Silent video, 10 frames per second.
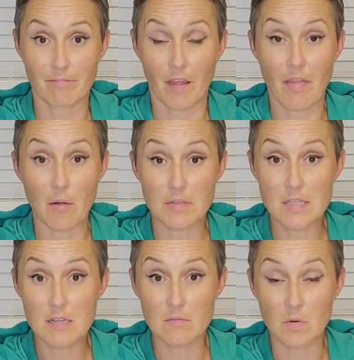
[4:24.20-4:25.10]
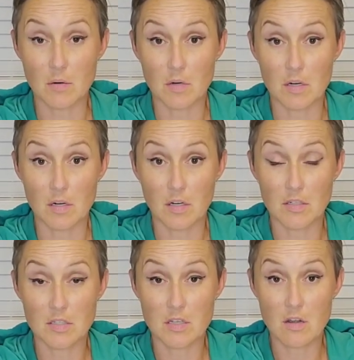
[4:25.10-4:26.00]
that was it. We were
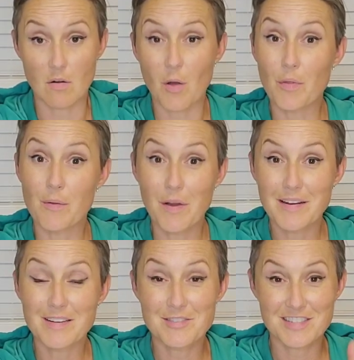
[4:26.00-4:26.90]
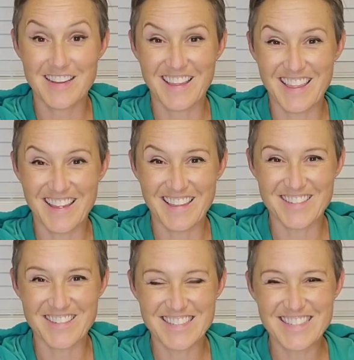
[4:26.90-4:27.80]
good to go. Oh, the one interesting thing that
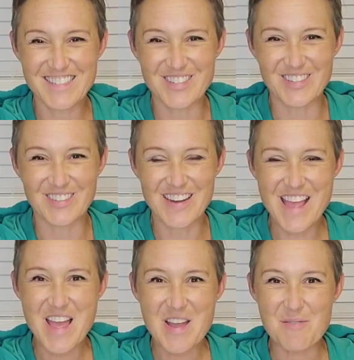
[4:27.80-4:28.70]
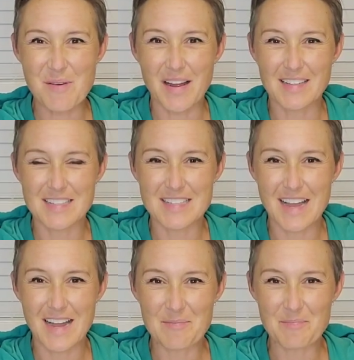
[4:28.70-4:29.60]
she did do was
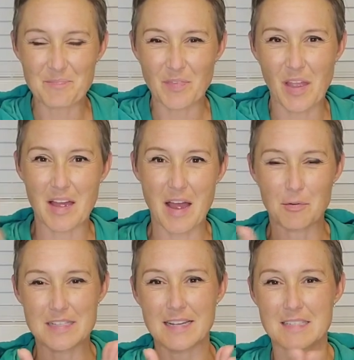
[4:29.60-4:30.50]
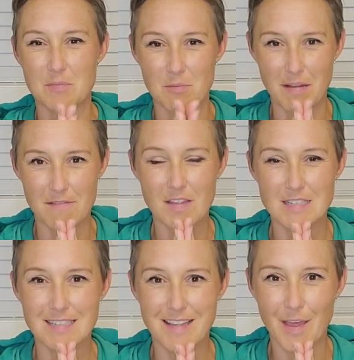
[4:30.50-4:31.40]
um, I was asked to put my
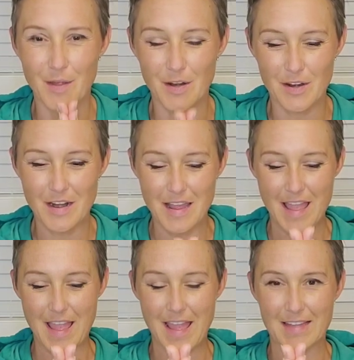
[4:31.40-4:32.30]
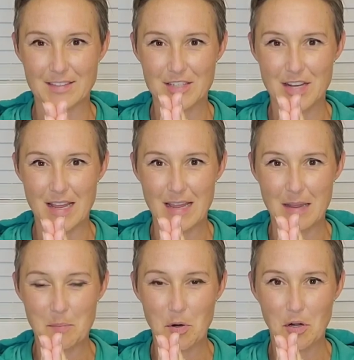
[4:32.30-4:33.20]
feet together, and
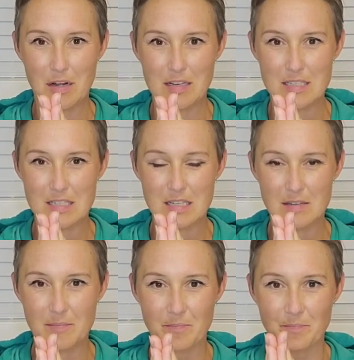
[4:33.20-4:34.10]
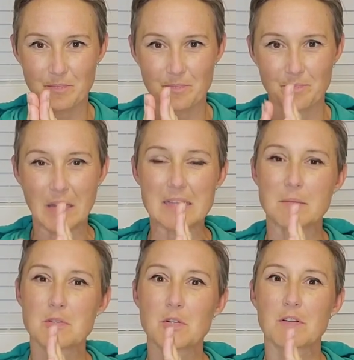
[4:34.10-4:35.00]
she put
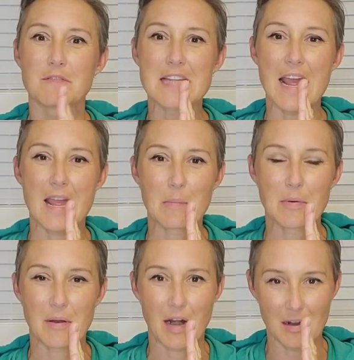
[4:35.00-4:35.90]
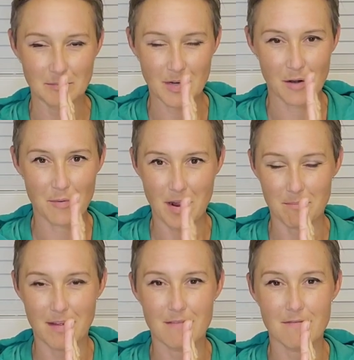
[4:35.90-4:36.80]
some sort of tape around
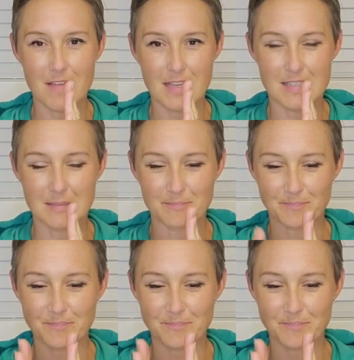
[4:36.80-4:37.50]
my feet.